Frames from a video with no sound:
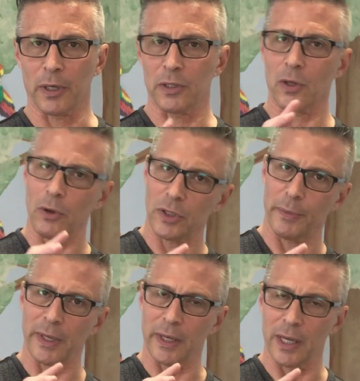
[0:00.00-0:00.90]
because
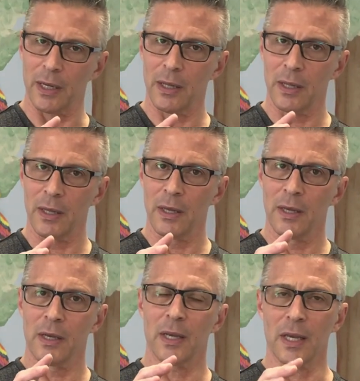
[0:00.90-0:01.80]
ultimately
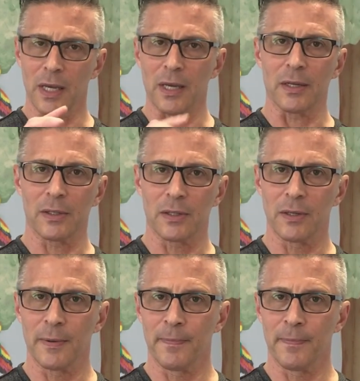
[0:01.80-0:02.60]
he is.